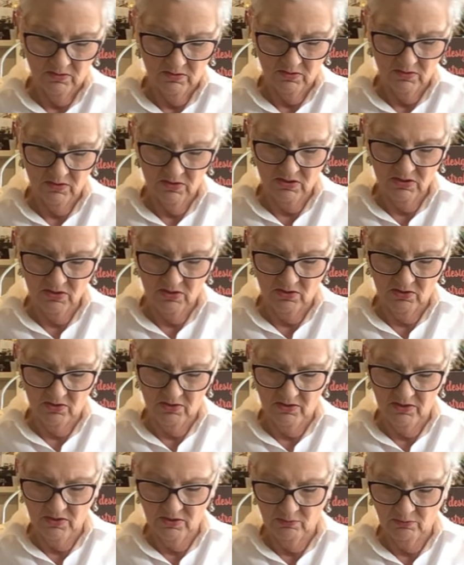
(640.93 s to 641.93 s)
So
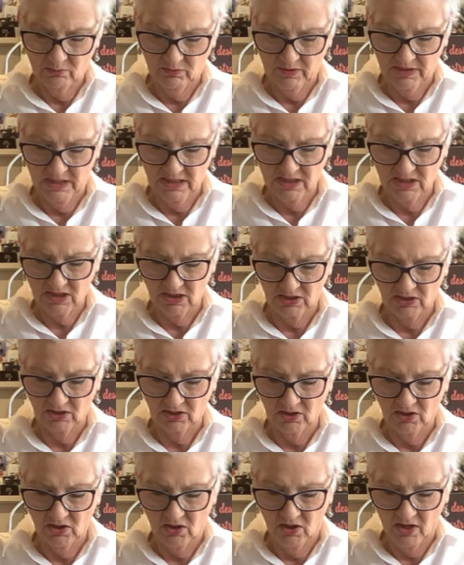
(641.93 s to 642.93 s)
you will need to
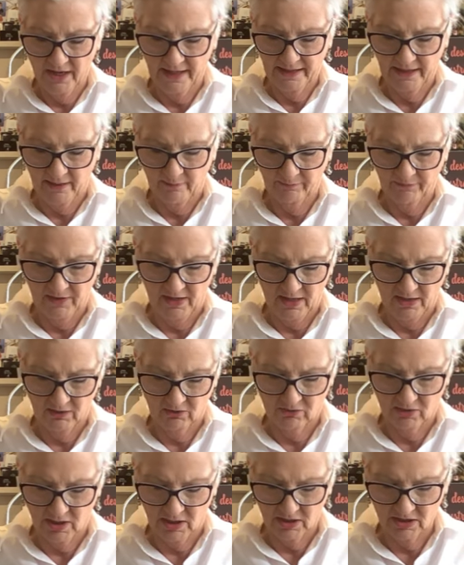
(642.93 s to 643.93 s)
line up that
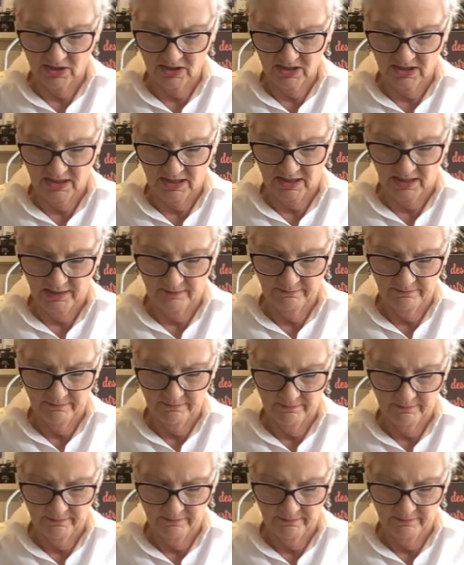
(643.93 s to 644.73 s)
crutch seam.